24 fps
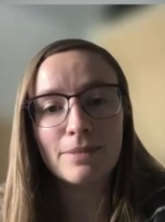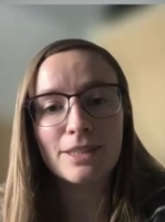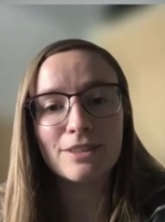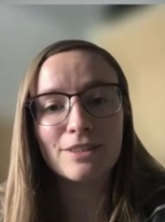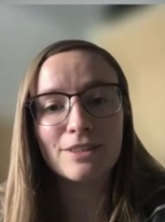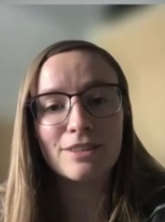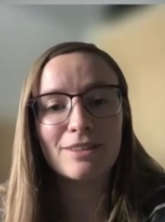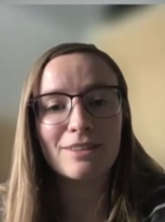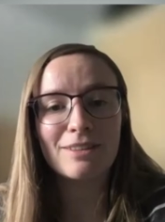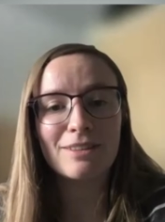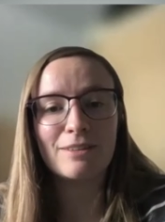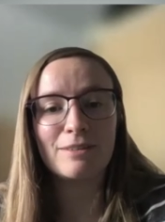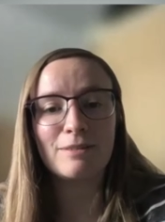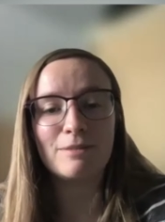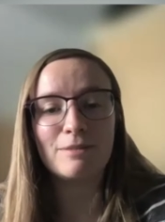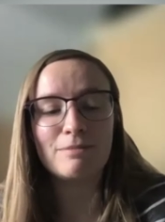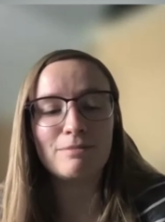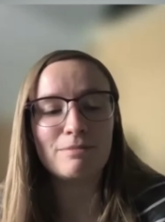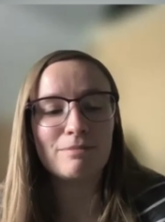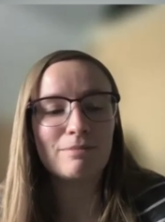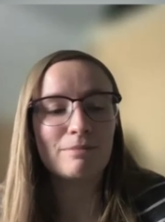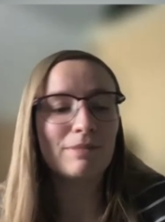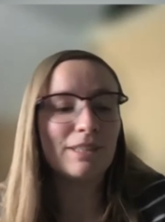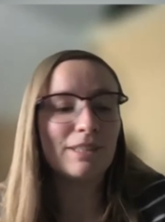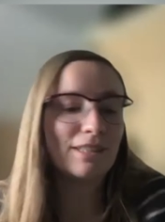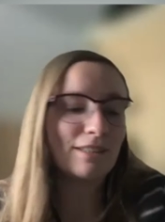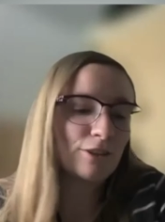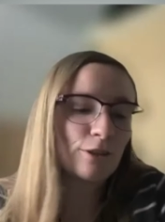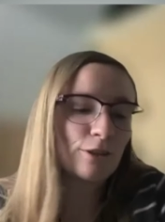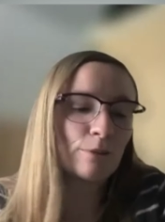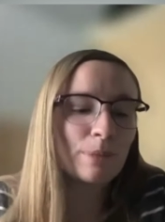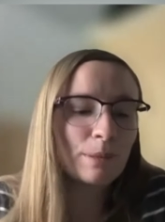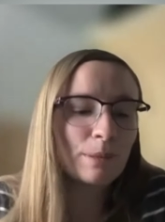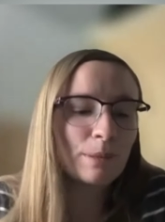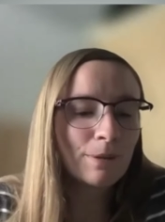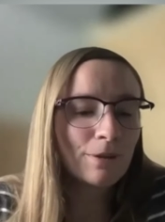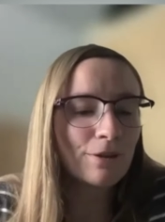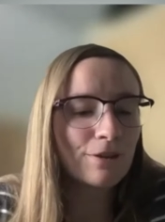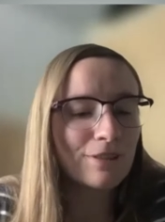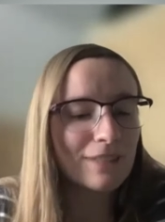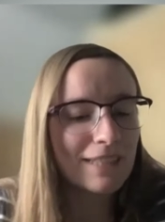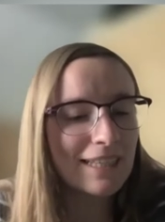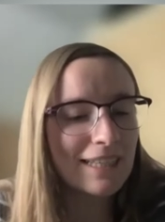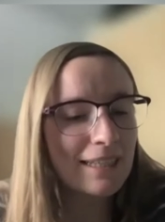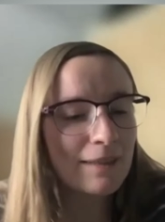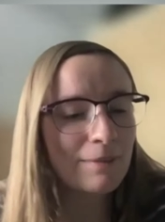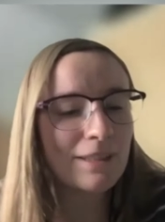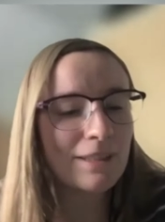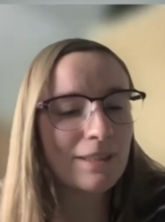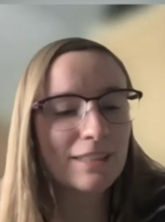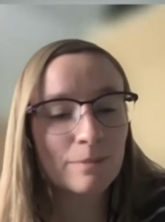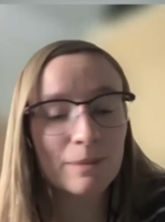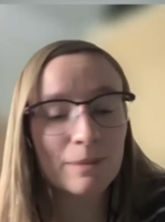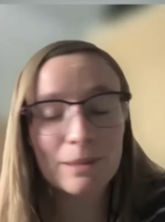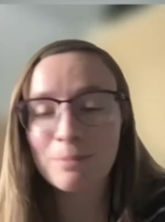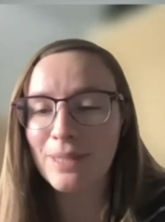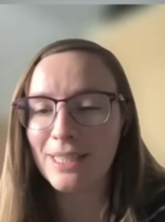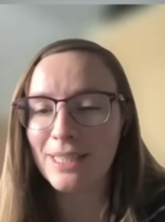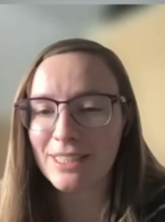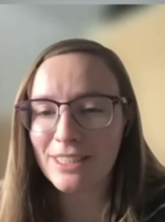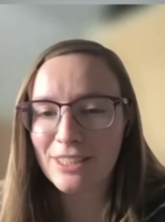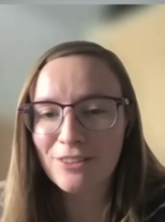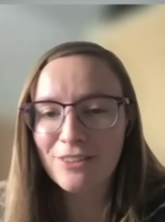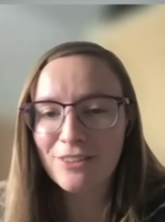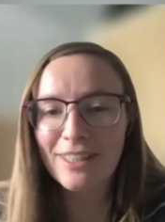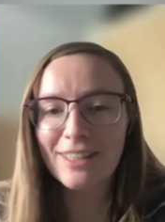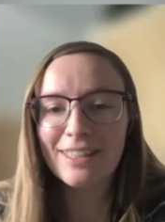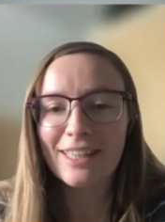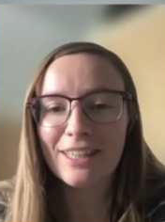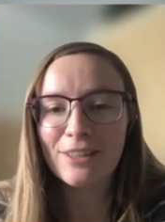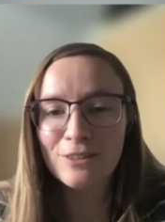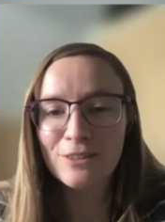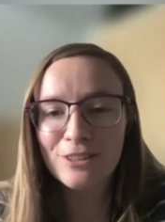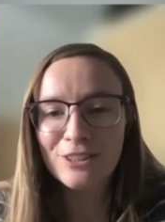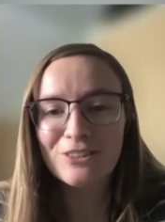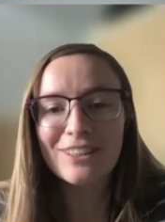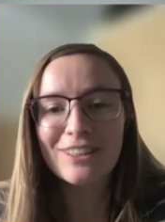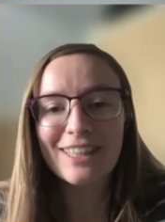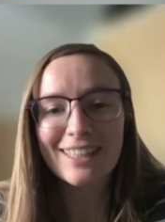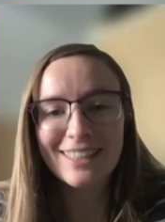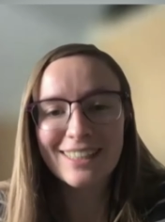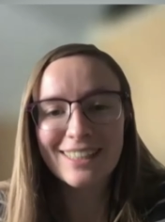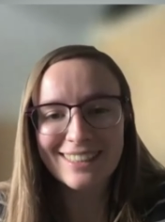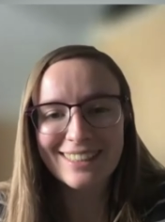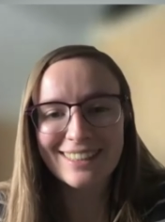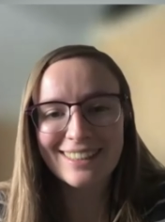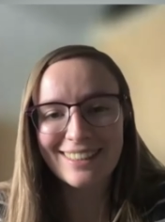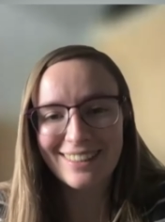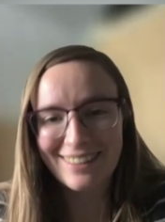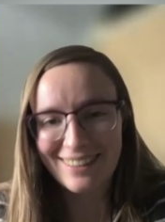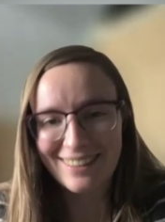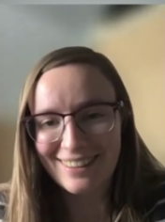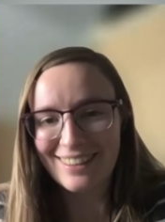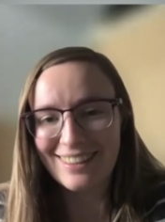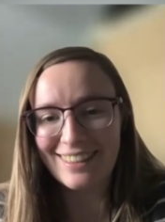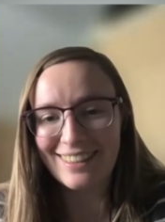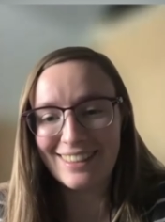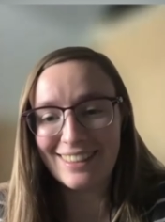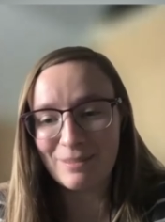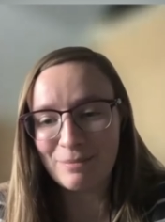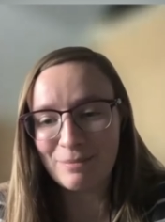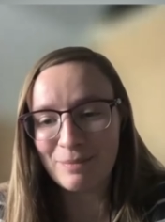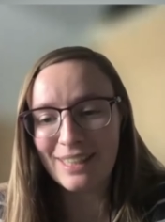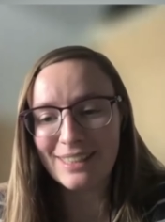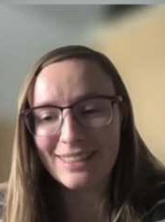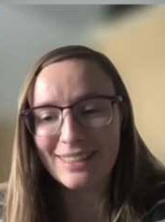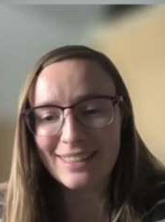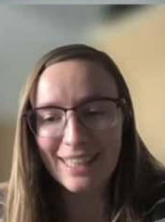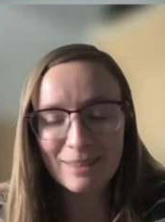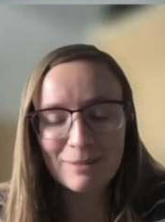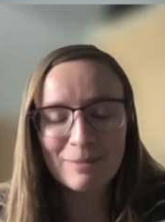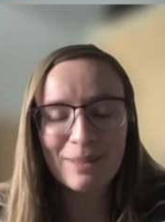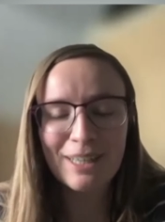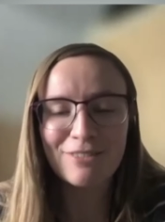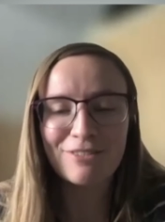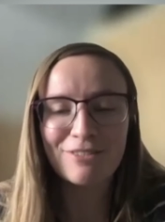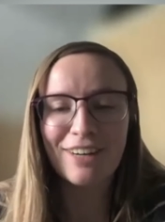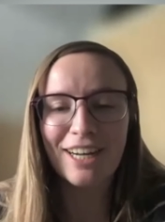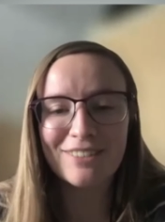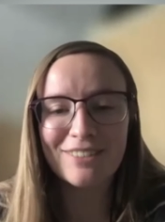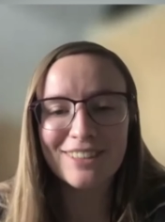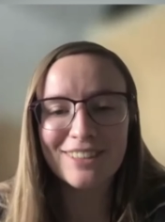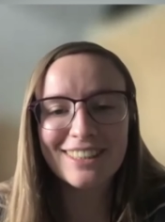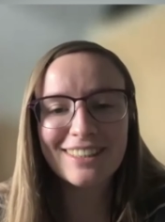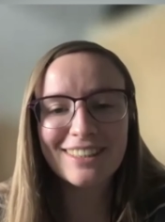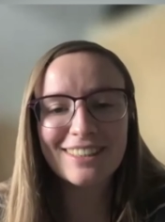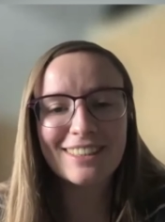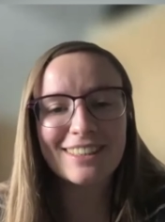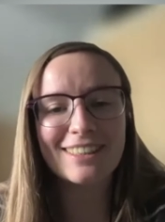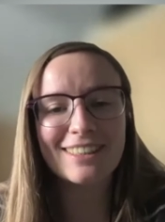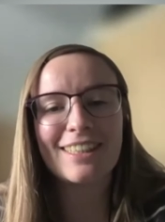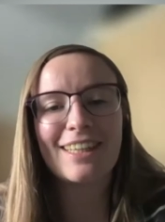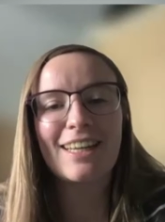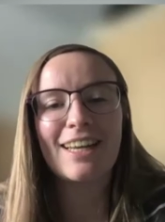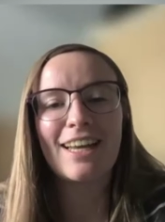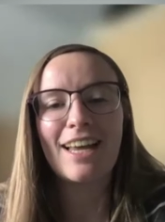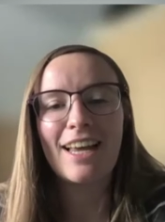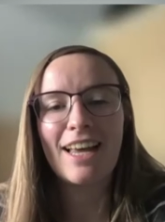because I mean, some people don't think about this, but bacteria, they also get attacked by viruses.